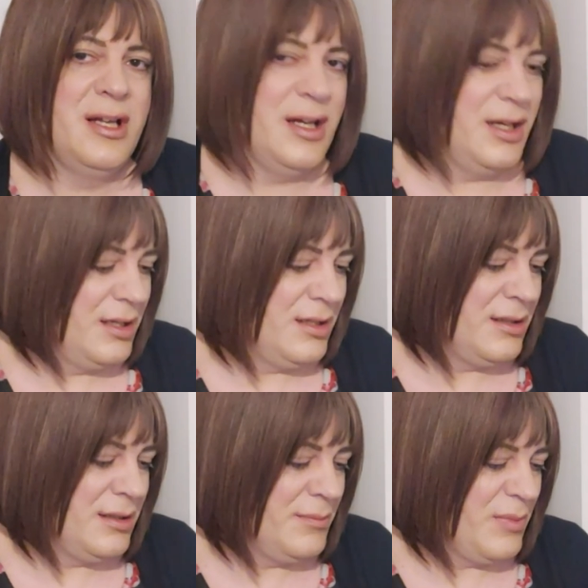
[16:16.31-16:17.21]

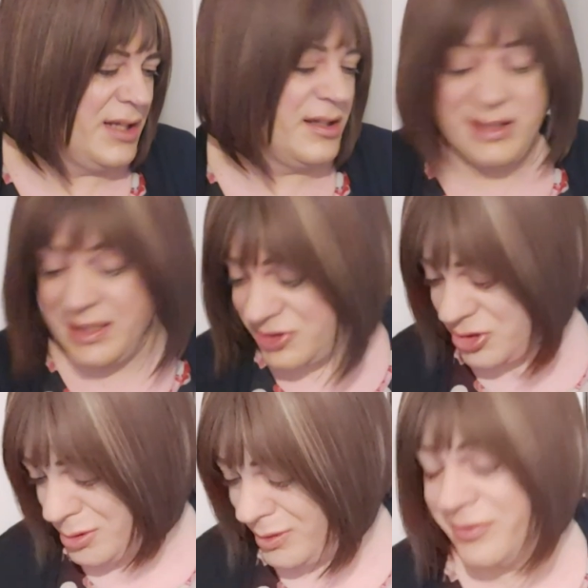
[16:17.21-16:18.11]
And there's
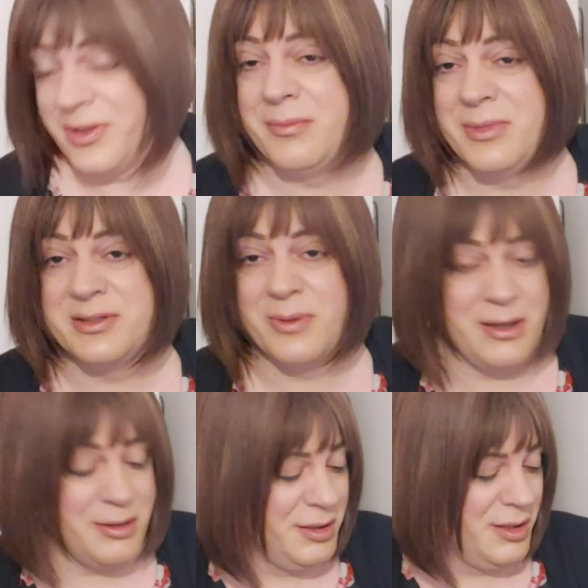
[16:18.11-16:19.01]
two of them as
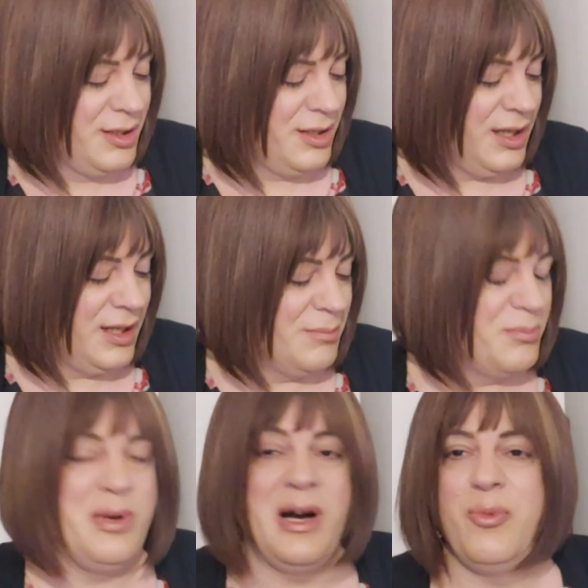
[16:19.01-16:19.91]
well.
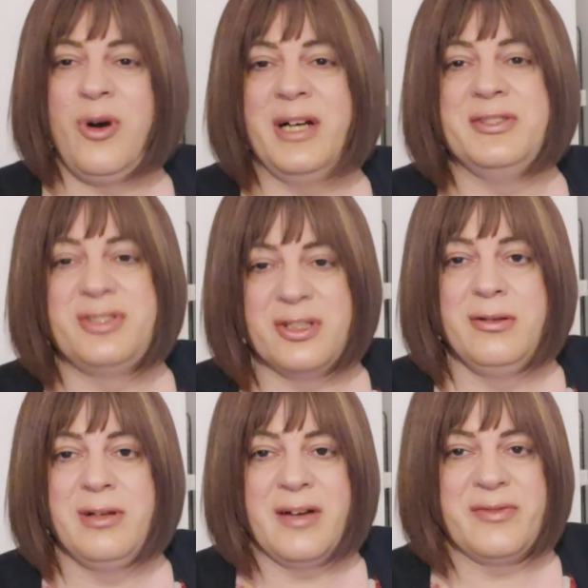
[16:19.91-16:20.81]
But what I do
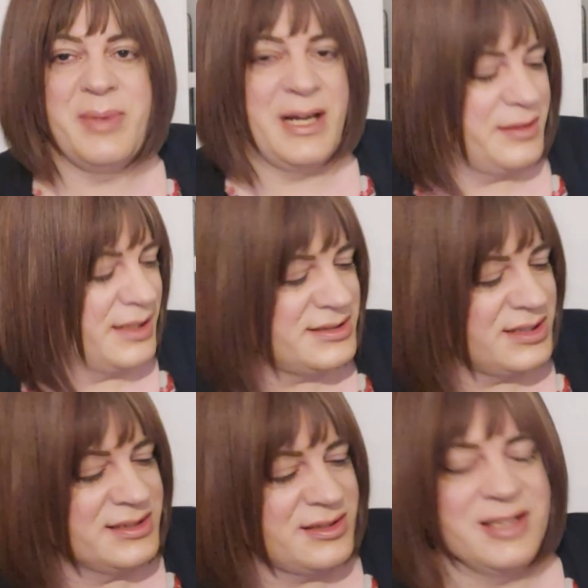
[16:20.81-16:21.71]
love about this
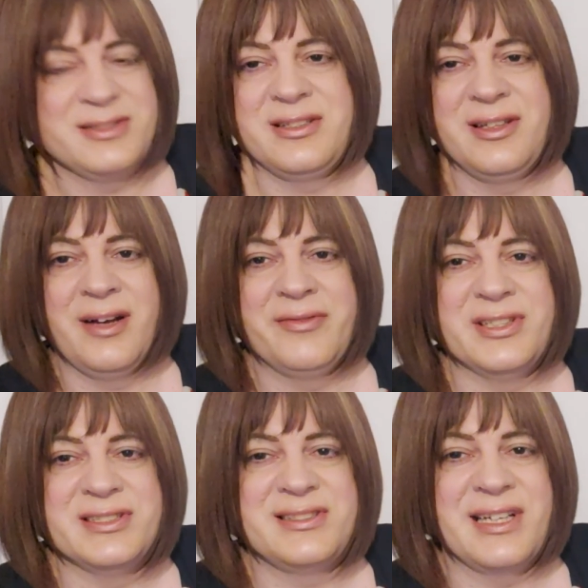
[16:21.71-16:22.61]
is I love
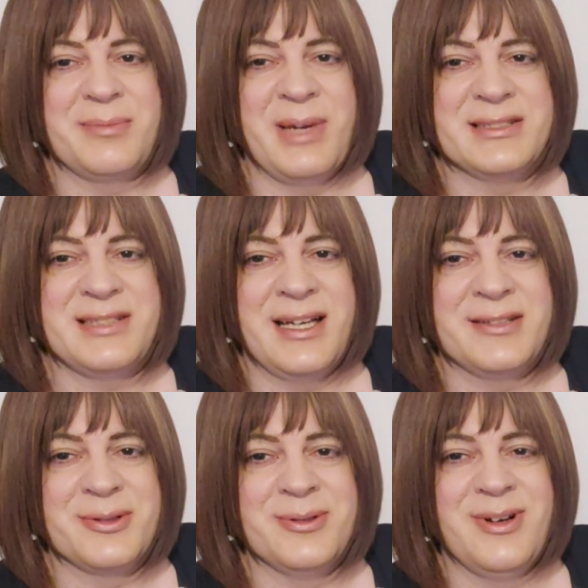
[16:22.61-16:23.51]
this dead man's
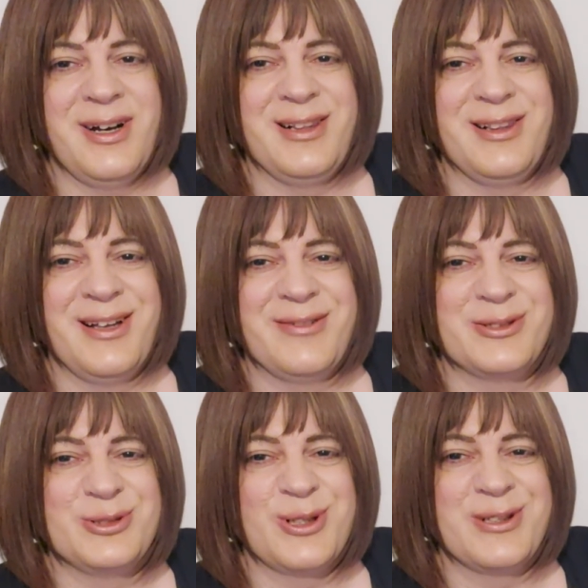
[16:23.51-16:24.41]
handle. I love
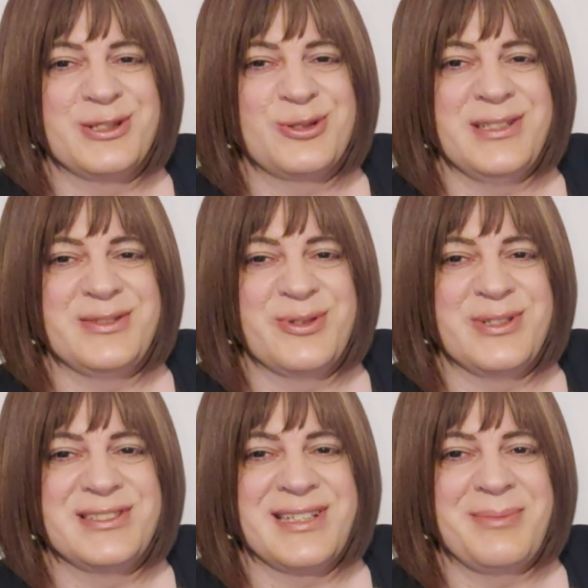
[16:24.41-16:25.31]
controlling the trains through
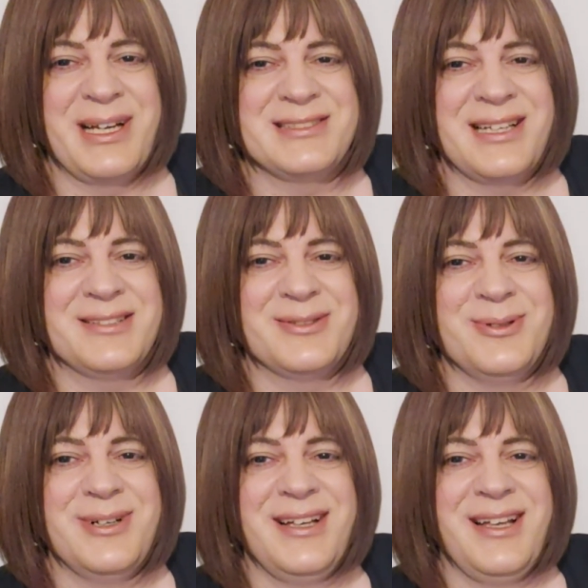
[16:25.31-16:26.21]
this dead man's handle.
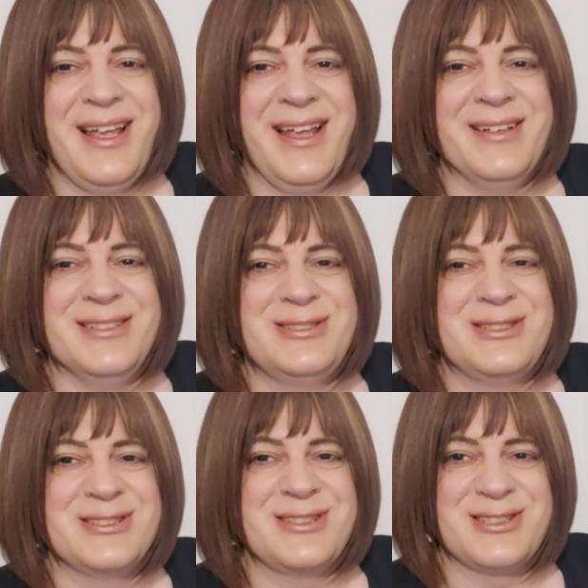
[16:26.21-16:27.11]
It is
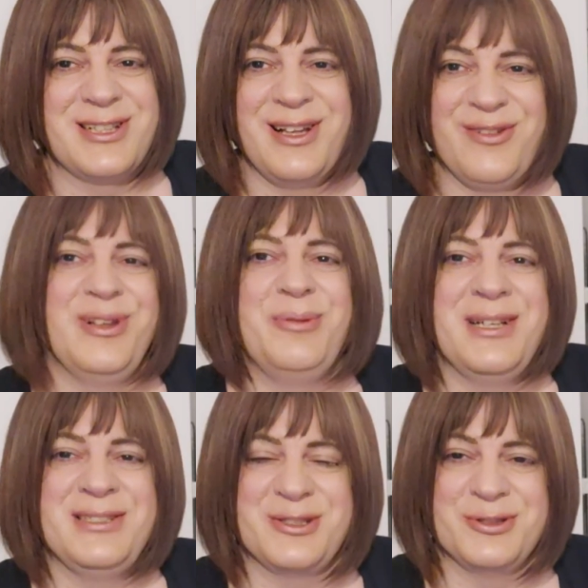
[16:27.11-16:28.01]
just such a lovely way
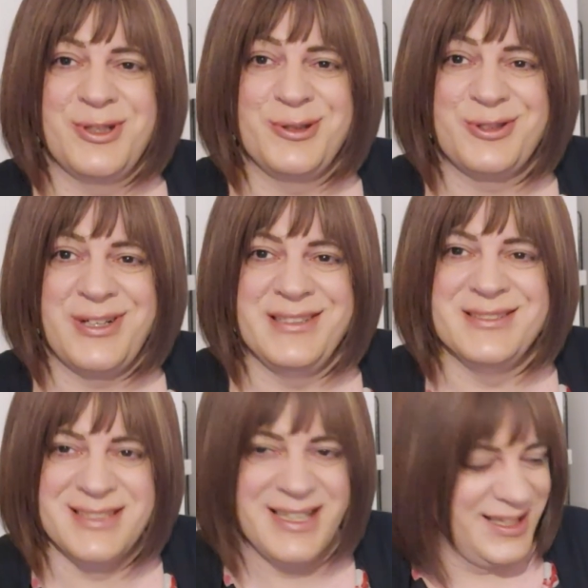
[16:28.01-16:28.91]
to control
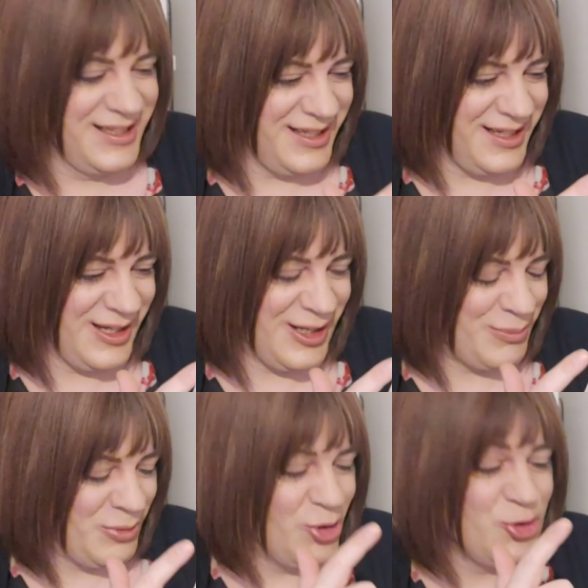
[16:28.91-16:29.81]
trains.
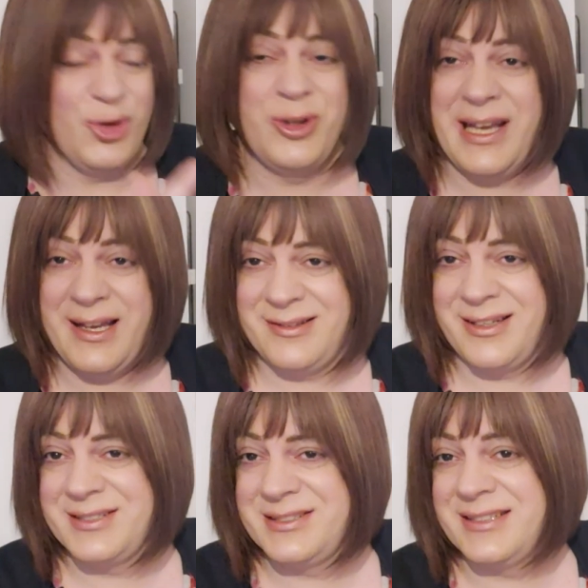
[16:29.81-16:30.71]
You can, like
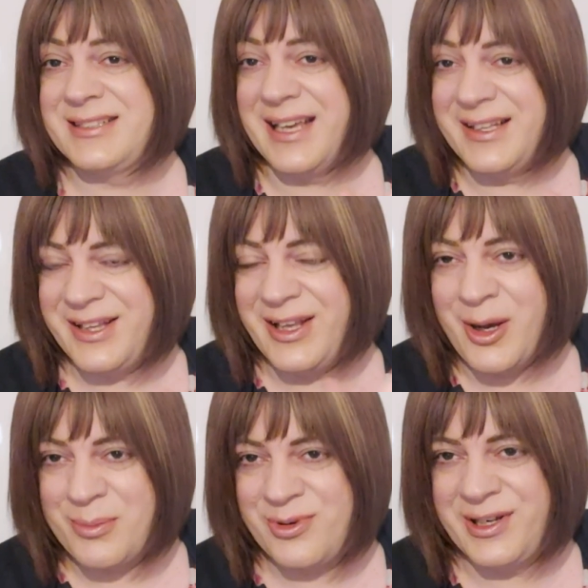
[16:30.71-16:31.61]
I said, get the
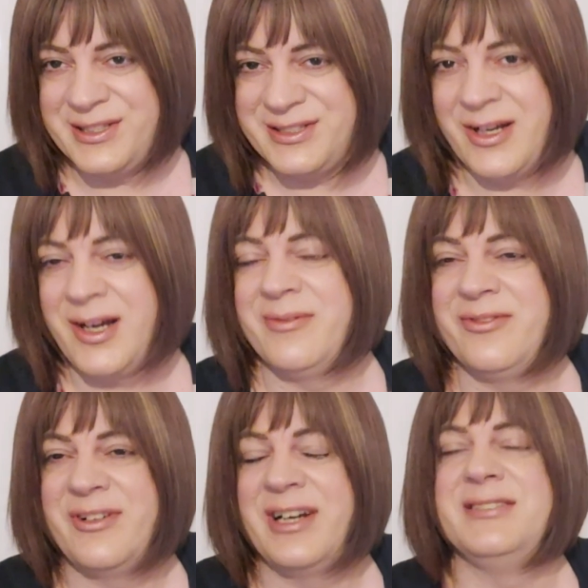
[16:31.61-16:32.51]

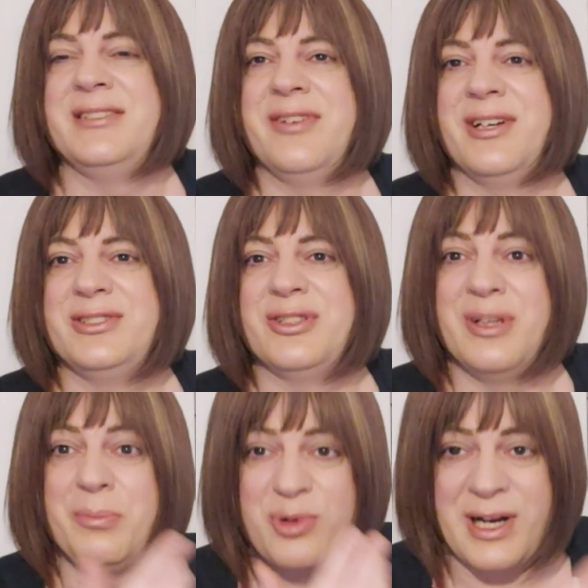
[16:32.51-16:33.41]
uprated version, the
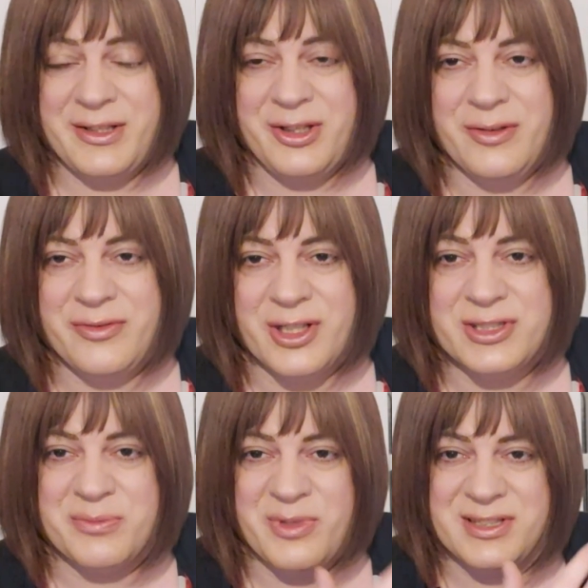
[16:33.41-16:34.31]
brand new
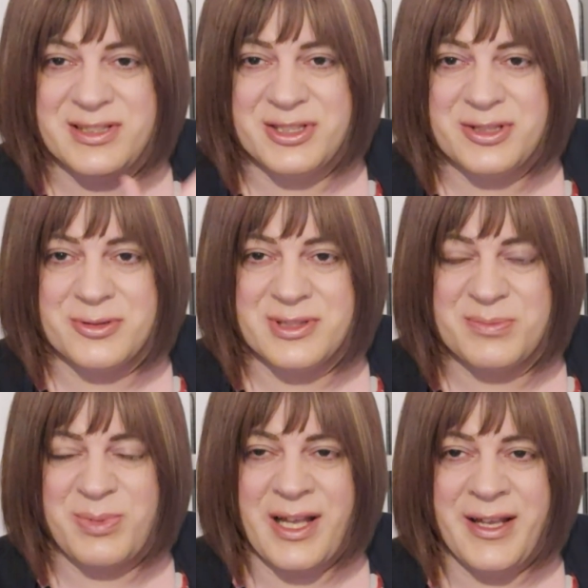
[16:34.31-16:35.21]
version with the digital
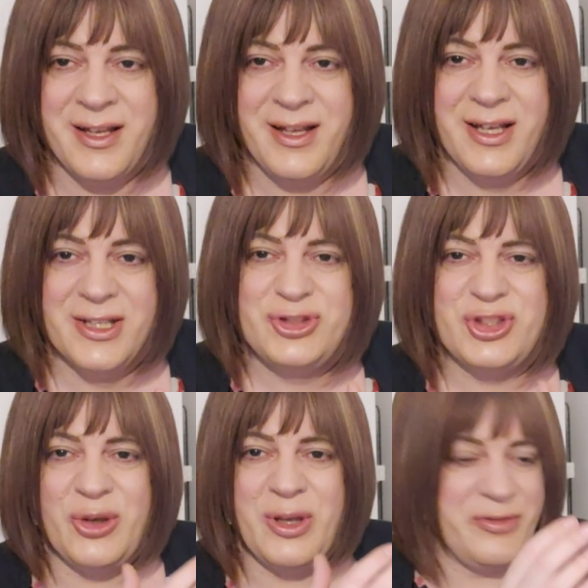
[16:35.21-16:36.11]
display. So
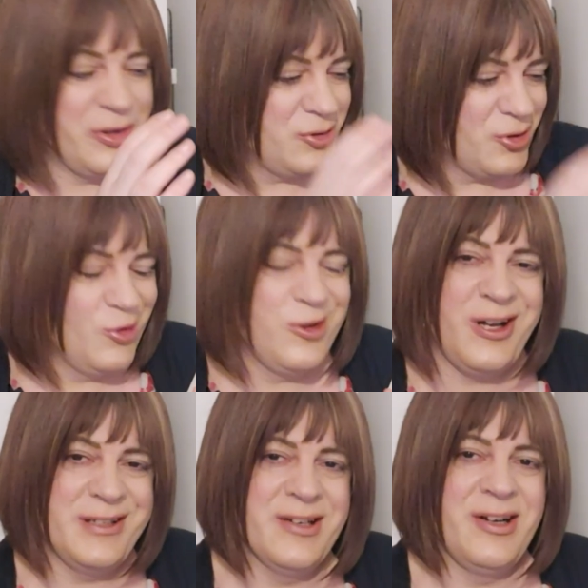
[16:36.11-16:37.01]
if you do
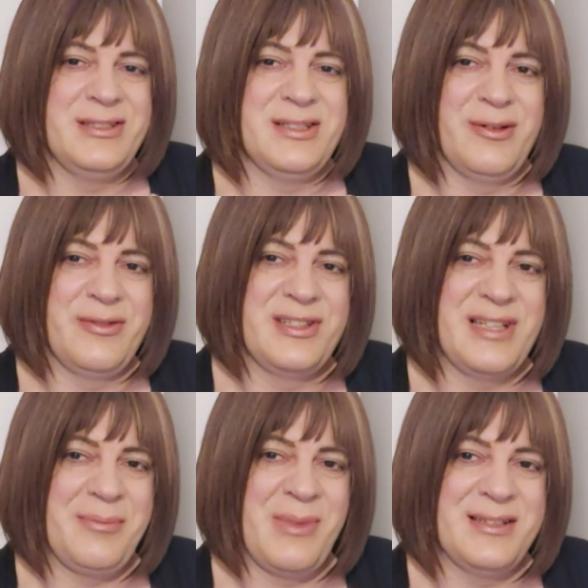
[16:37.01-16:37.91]
like the idea of the
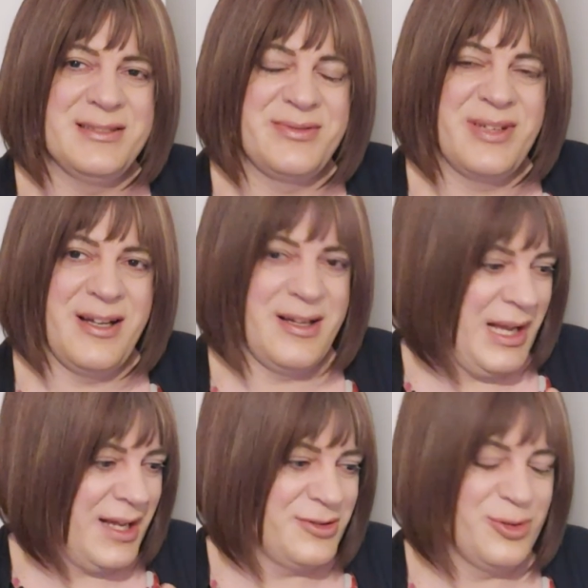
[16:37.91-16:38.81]
dead man's
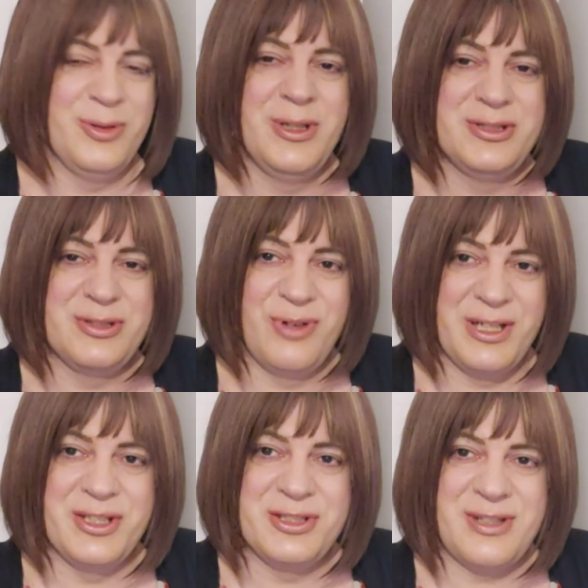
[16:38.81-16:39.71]
handle to run
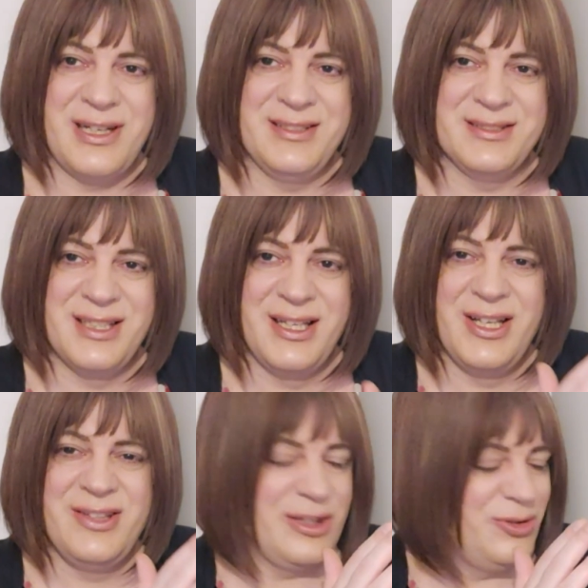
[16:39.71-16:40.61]
your trains,
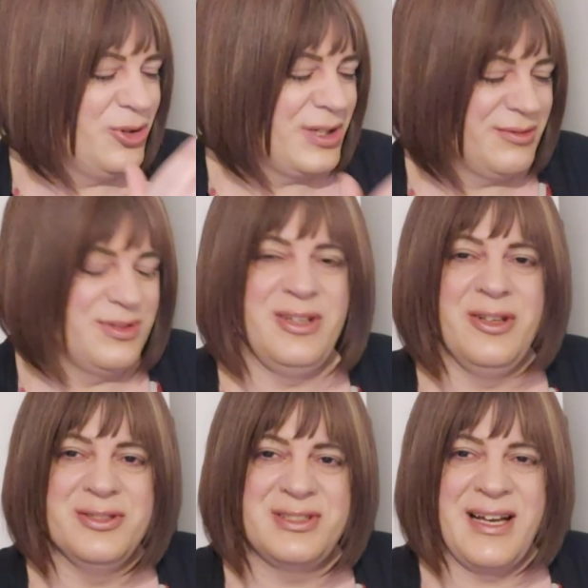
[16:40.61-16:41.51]
then you can
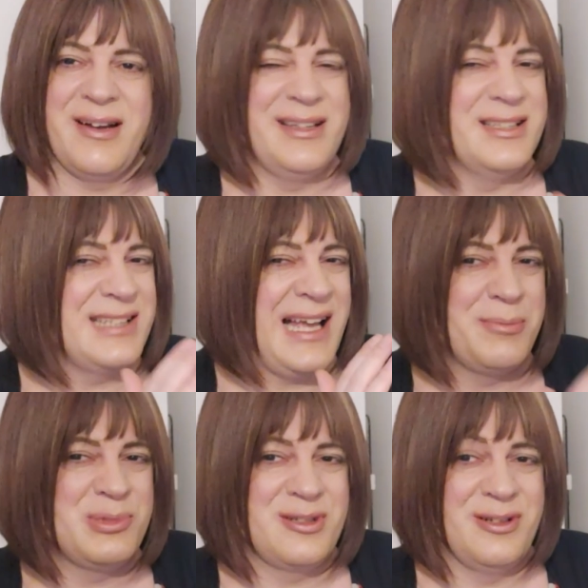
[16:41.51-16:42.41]
use that, and it's
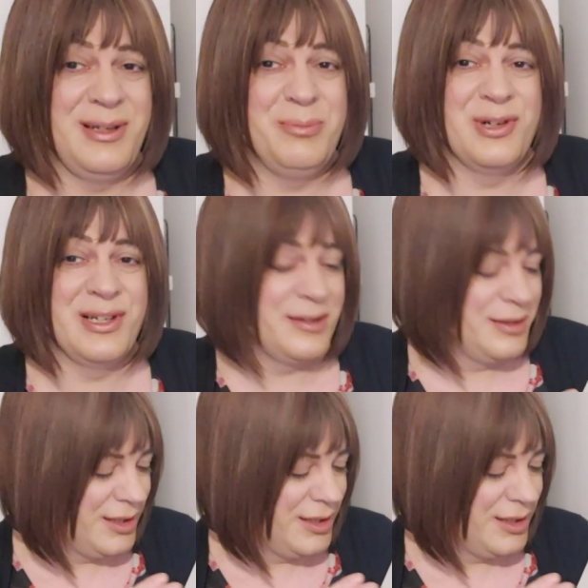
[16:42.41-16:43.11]
absolutely brilliant.